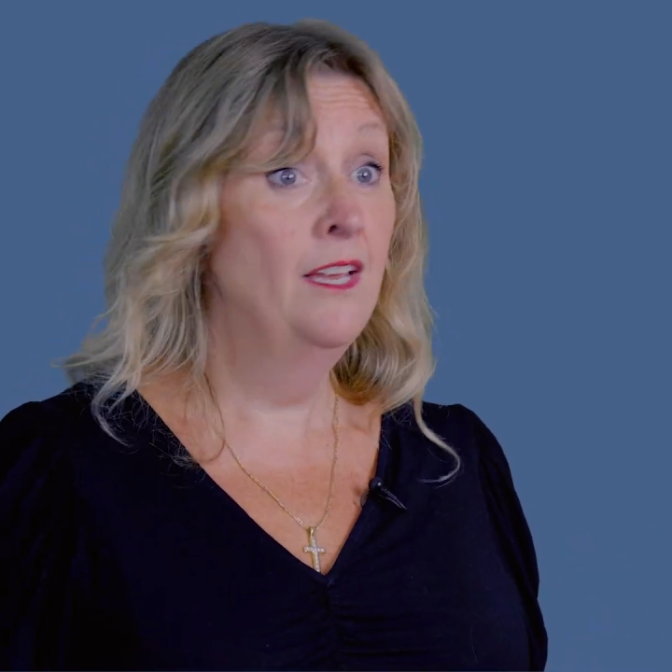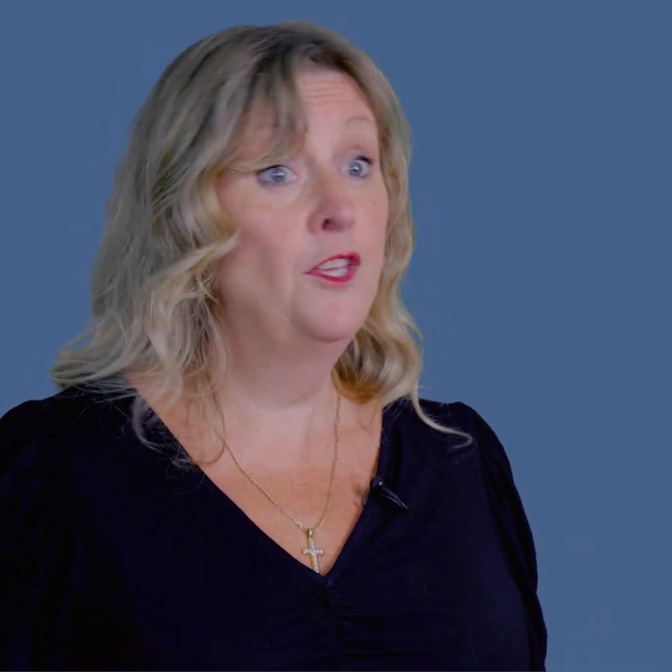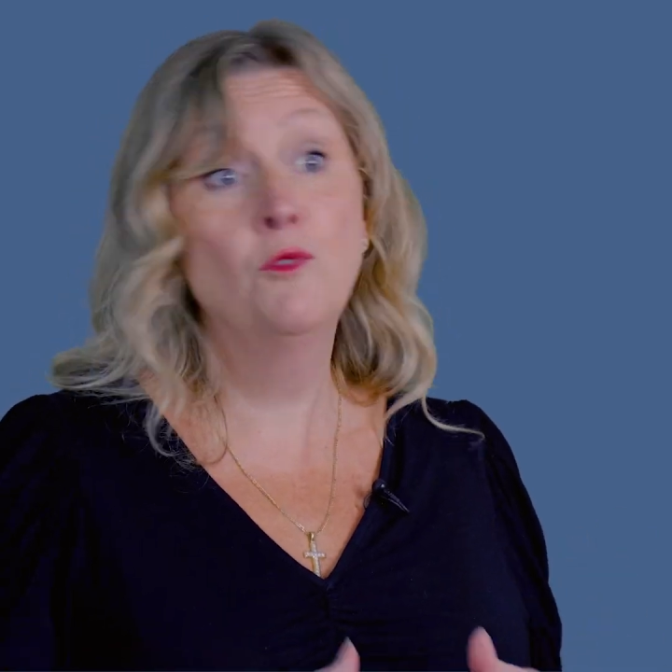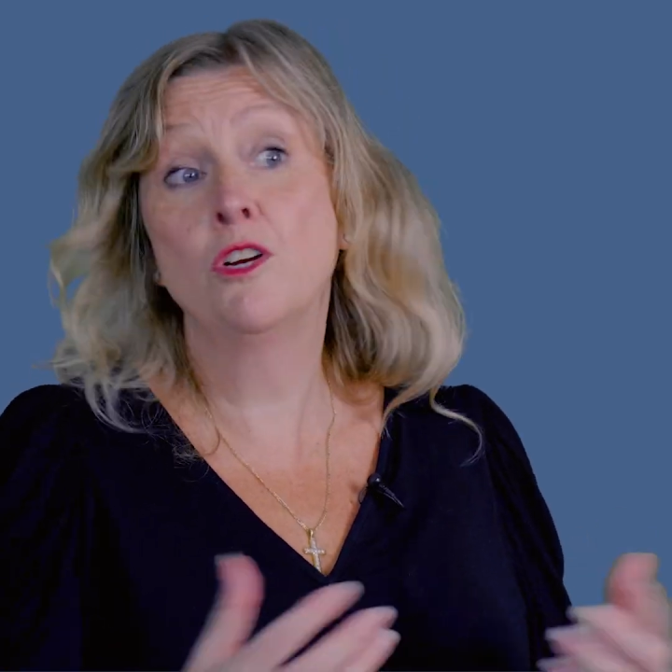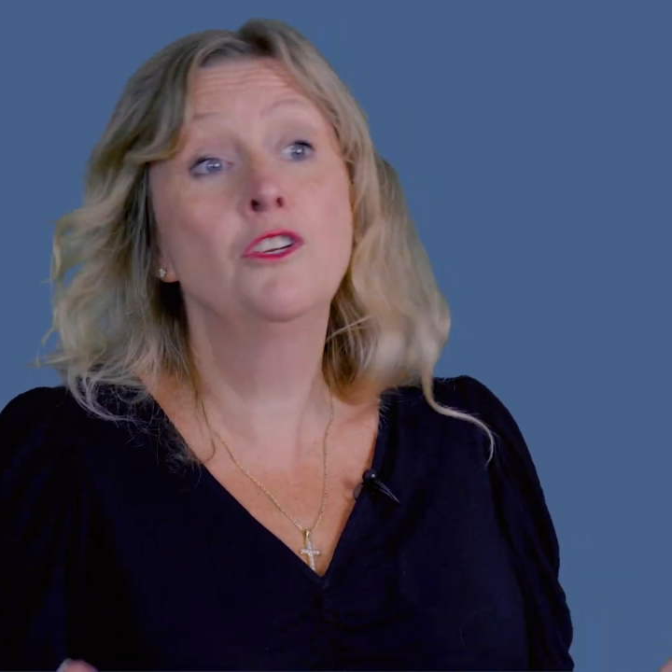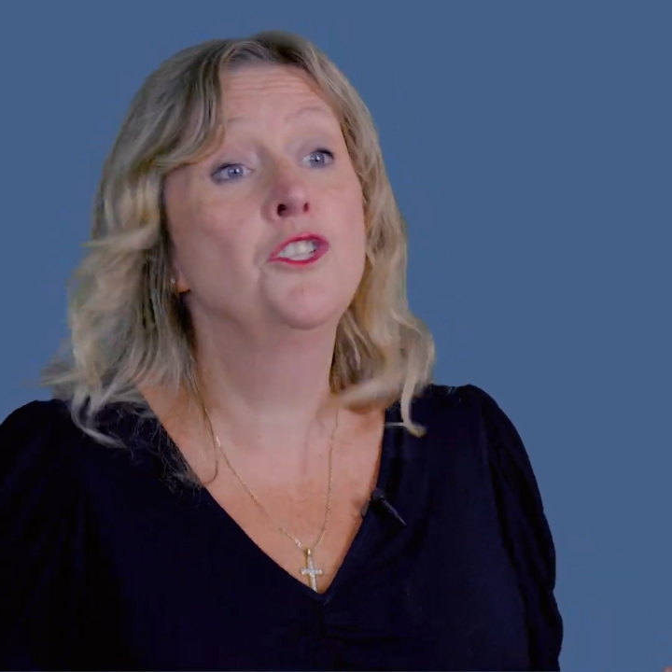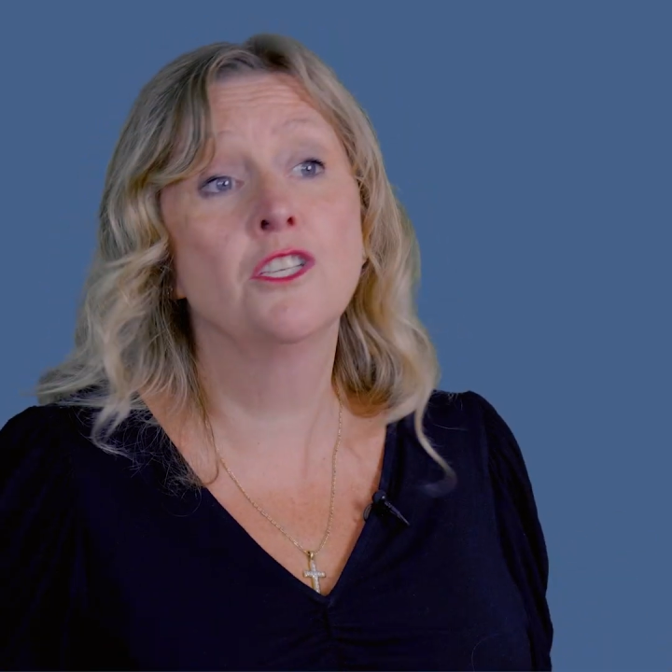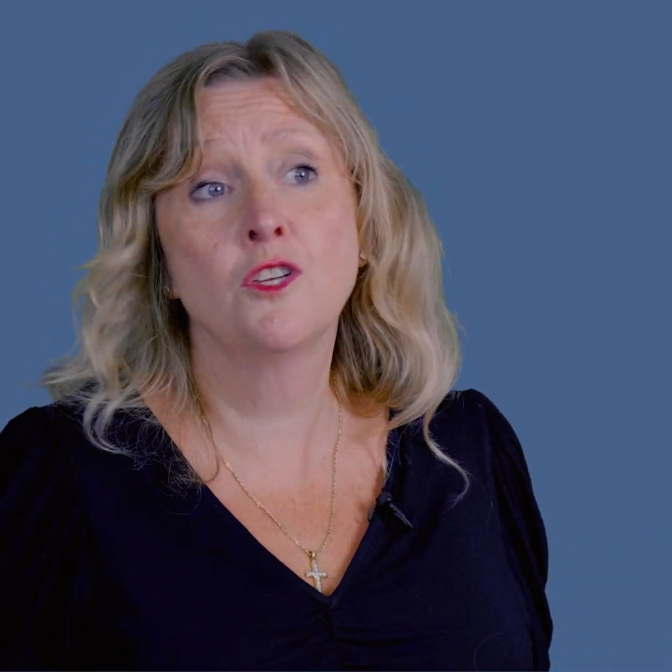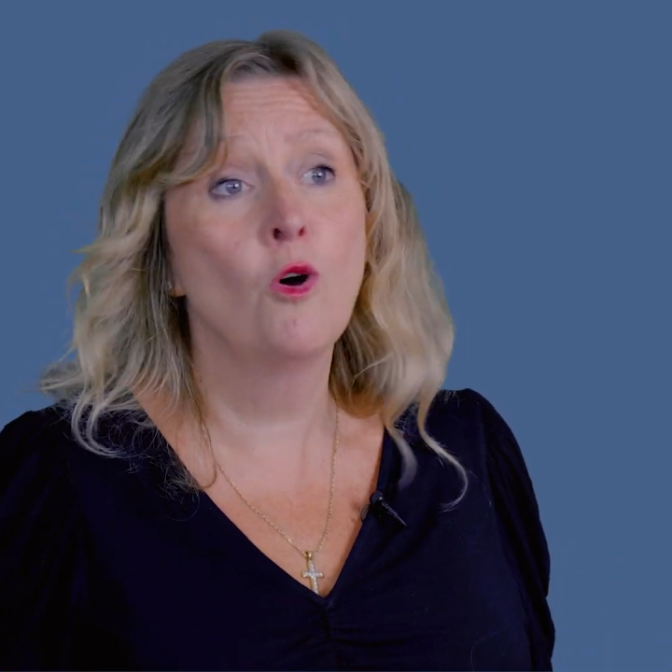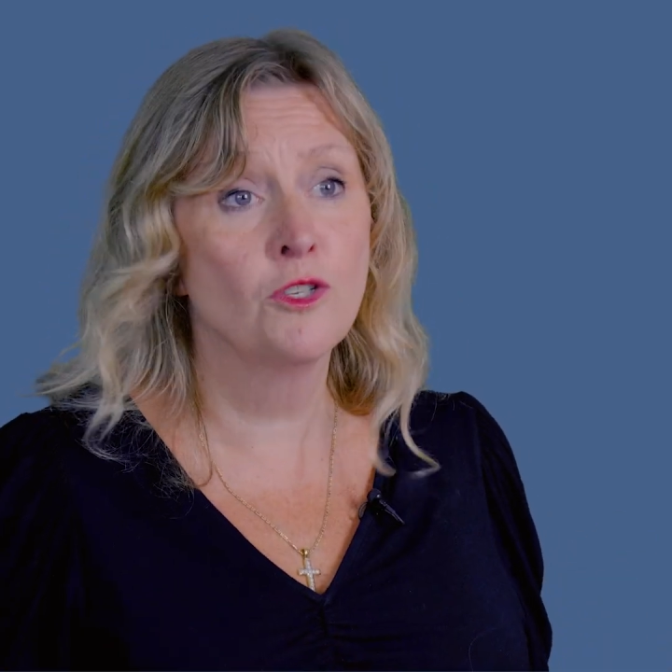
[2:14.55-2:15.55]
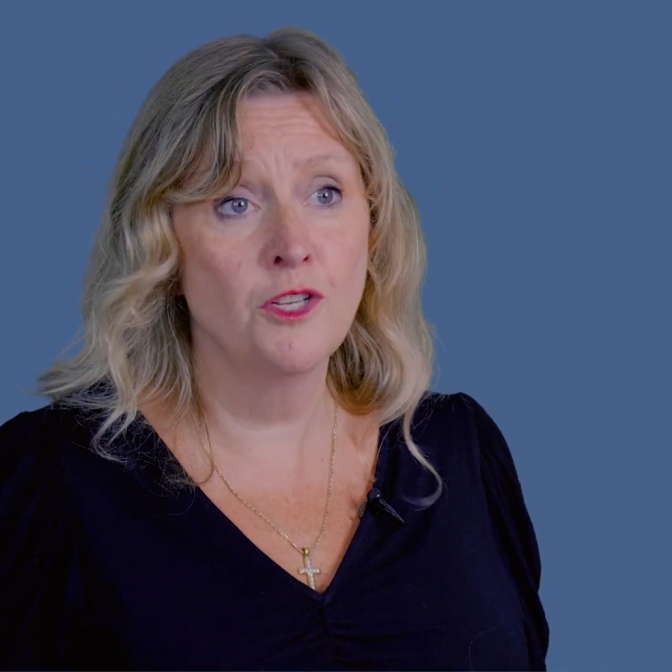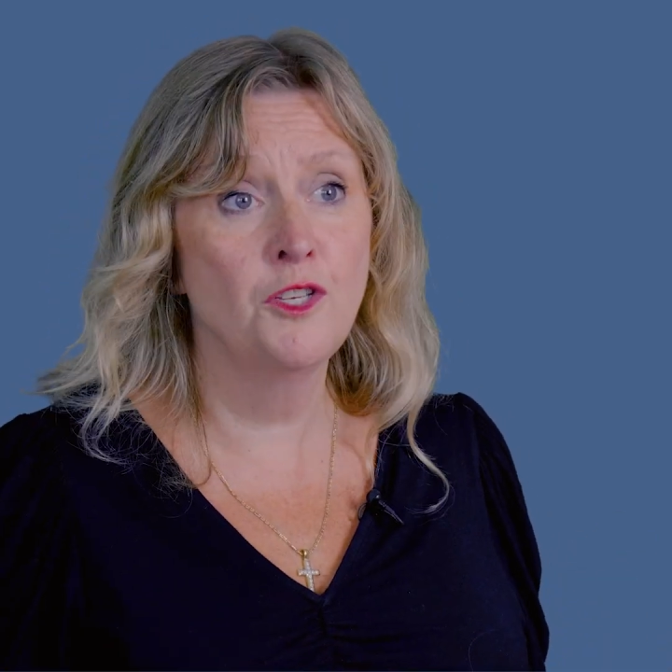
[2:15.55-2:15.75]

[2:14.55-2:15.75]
You could just talk to the